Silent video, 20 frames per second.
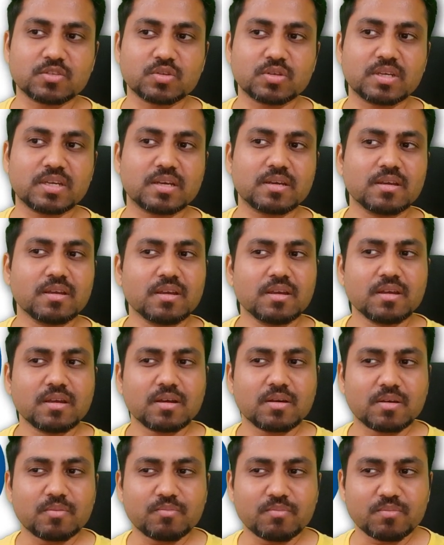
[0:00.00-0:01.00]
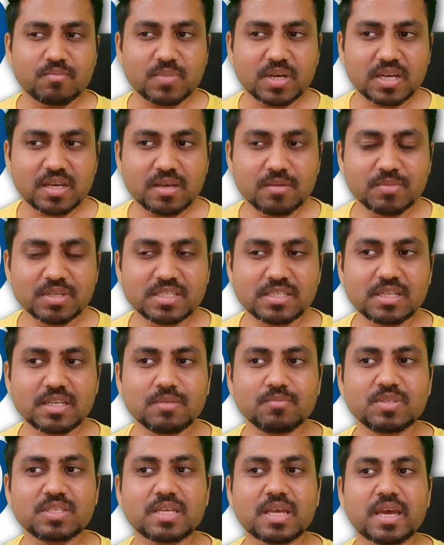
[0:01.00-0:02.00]
So MS
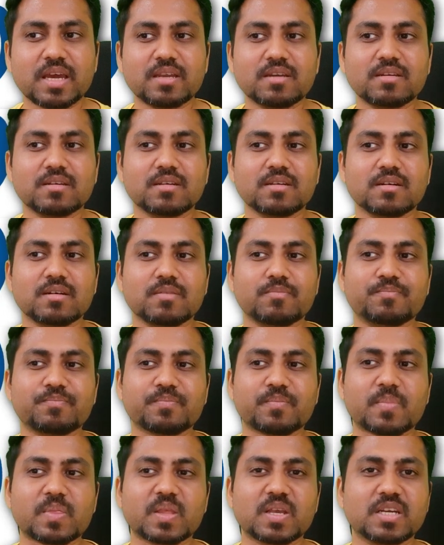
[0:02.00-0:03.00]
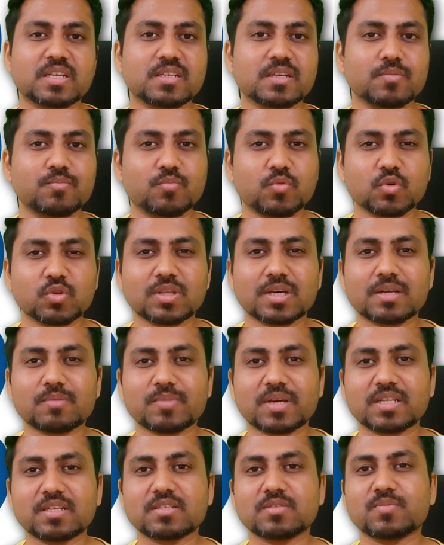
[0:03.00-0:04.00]
Teams and GitHub both are
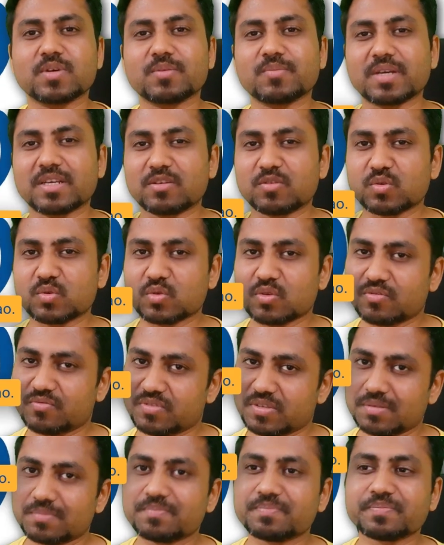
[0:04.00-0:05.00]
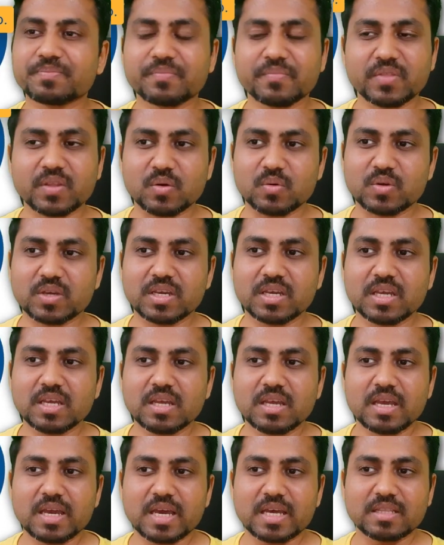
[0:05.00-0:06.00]
managed by Microsoft. Okay,
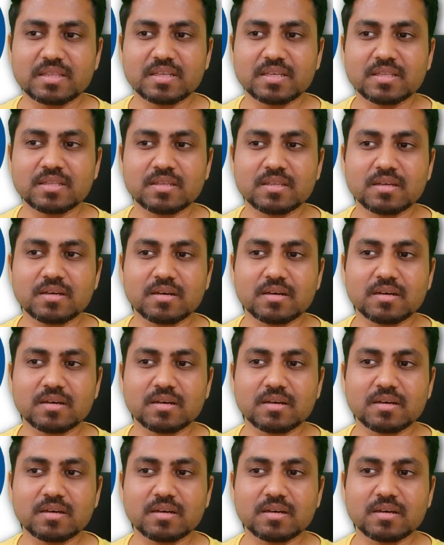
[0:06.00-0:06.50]
and then